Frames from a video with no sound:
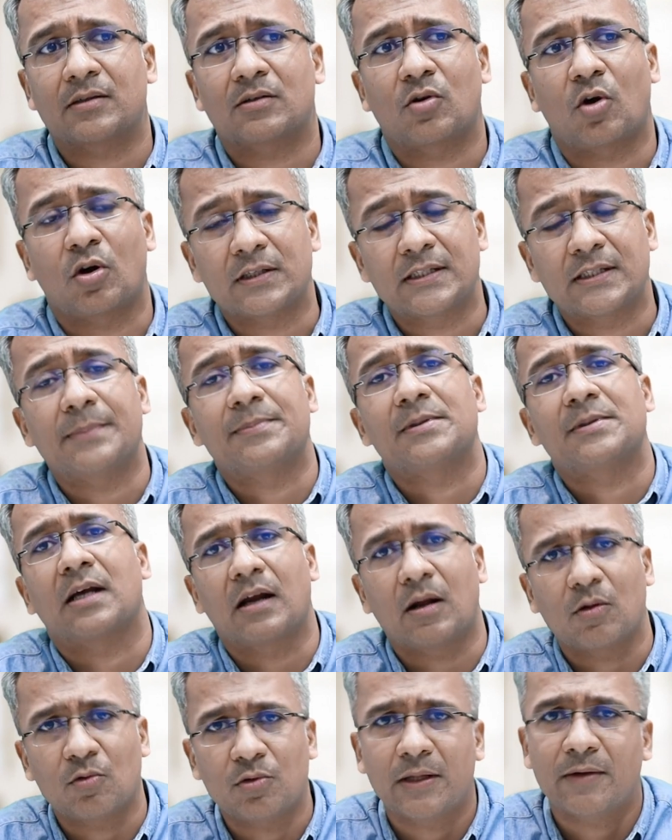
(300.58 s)
concepts
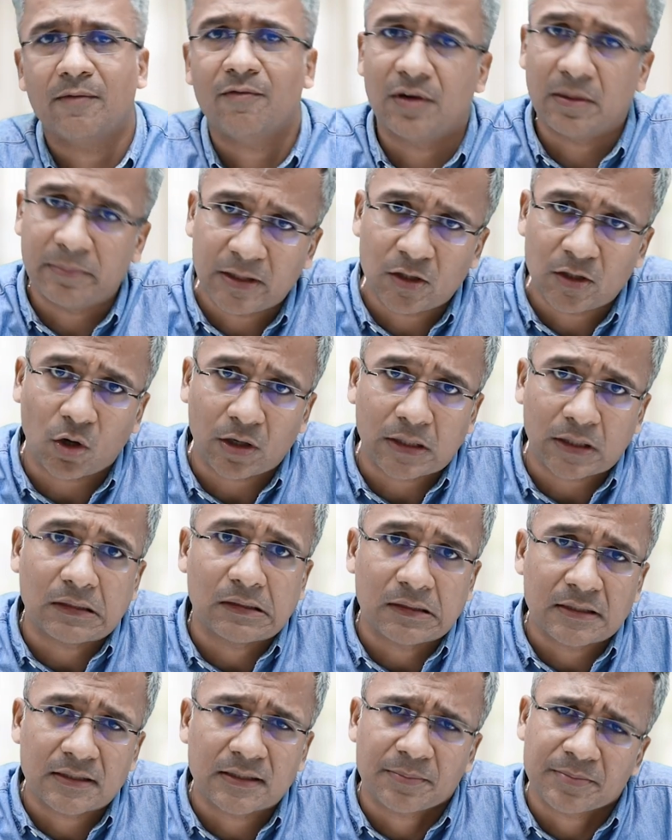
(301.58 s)
around them will be taught in
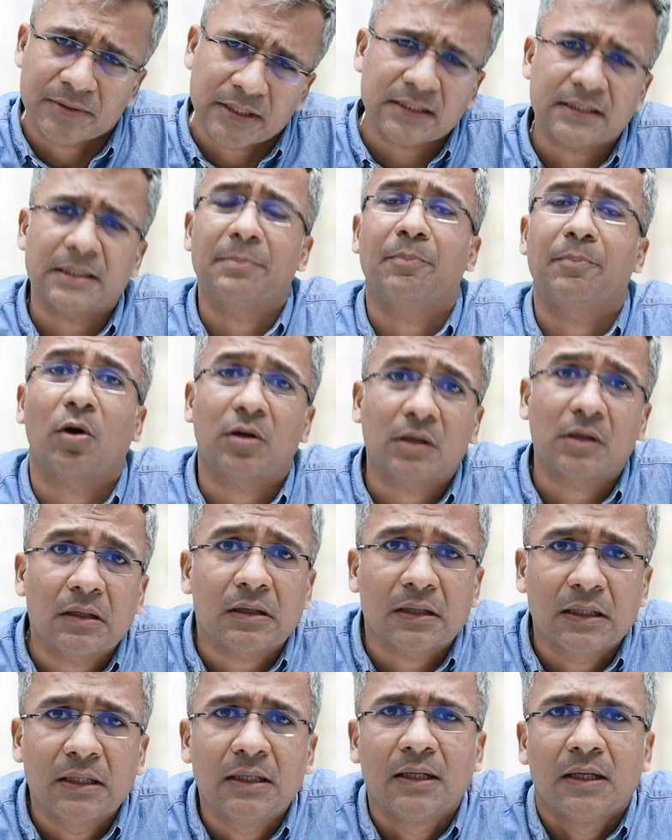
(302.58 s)
this subject. Important,
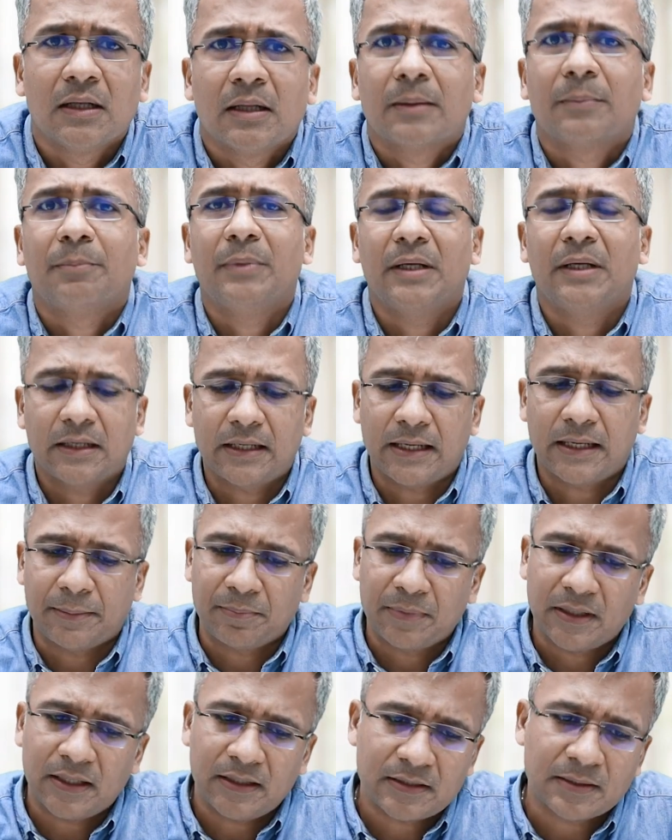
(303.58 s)
being an
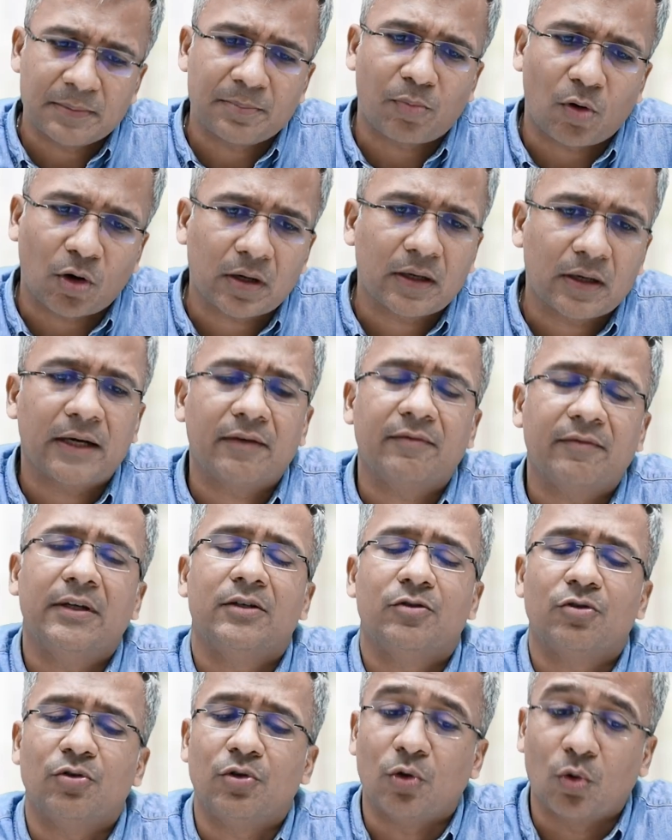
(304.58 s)
MBA, it's important that we
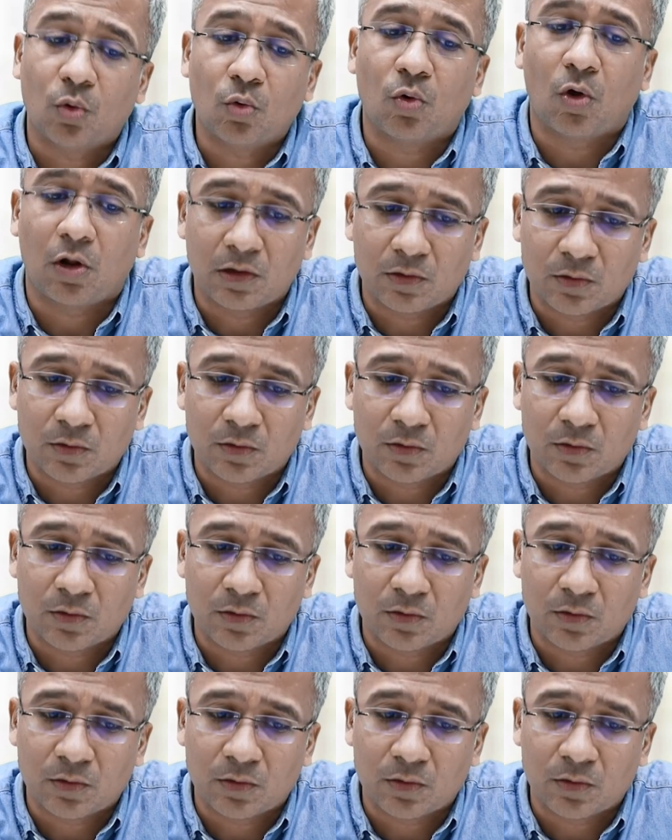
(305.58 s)
should know all